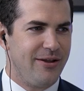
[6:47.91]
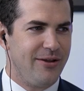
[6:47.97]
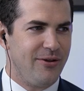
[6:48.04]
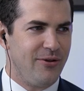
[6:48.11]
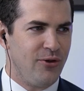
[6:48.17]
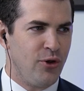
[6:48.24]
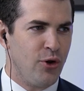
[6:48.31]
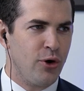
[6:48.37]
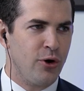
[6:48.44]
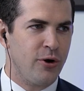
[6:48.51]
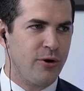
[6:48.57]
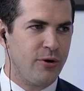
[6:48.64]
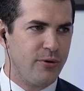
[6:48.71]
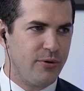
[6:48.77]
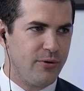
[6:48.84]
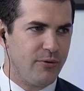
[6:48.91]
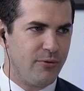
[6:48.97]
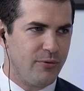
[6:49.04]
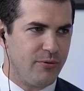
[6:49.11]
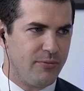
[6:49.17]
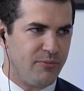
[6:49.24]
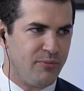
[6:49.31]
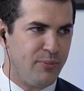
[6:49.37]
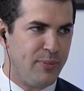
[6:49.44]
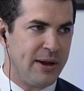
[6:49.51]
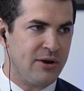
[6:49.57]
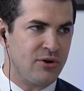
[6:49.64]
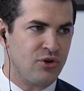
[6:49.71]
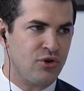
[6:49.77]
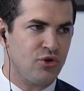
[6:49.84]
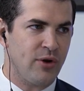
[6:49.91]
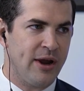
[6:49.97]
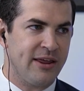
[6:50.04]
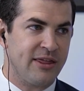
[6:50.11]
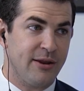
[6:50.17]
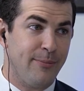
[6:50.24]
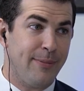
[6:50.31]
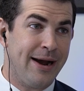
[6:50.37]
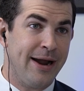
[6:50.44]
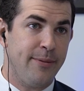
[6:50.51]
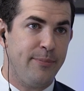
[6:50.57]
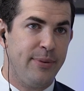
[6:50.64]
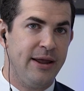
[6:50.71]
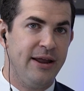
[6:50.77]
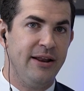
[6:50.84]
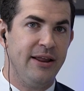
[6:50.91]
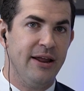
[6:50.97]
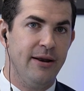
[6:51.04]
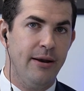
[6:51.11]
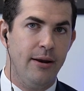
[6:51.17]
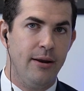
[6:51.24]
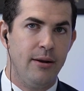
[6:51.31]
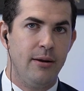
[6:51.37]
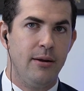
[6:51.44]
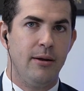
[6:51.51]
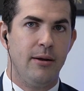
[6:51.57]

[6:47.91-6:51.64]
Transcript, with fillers: your biggest strength, in my opinion,